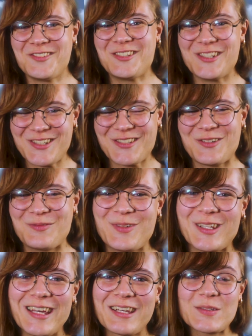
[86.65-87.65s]
YouTube,
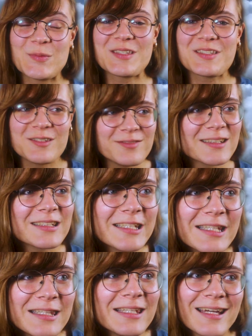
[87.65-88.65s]
but like
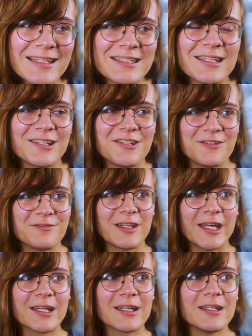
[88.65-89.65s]
specifically the idea of
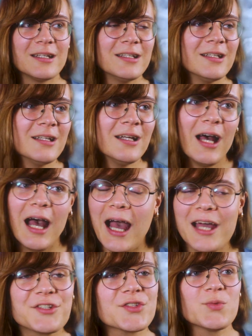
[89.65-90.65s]
like,
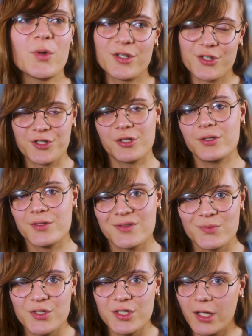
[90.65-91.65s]
I just want to show you
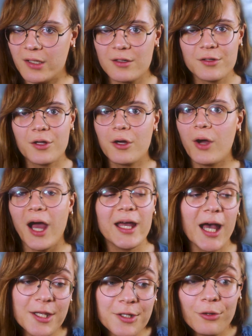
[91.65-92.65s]
some shit. You know,
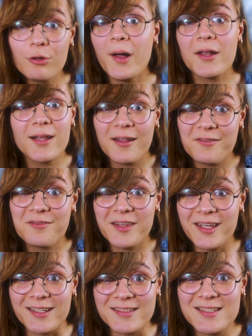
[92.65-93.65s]
I, I know about a lot of
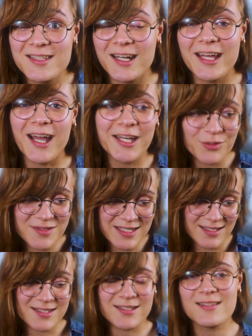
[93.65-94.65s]
things that I, I don't
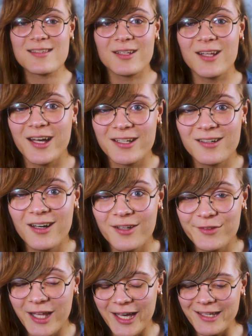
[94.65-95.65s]
see discussed a lot
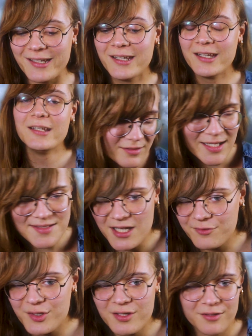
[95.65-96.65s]
online, that's
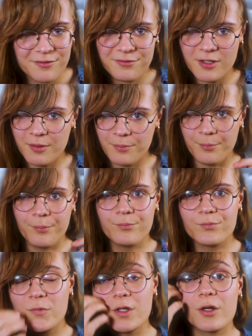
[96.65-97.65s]
everything from,
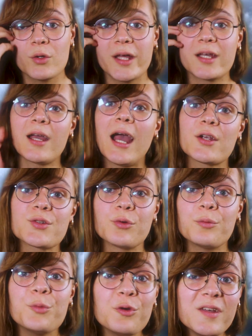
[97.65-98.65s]
you know, like
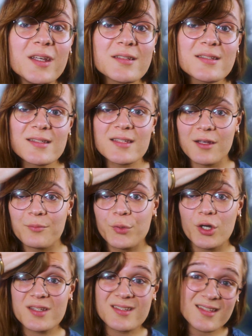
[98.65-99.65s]
actual movies and
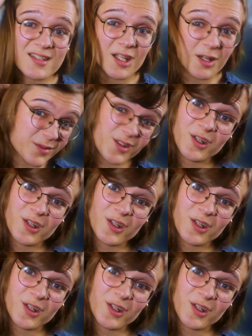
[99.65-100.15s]
books and stuff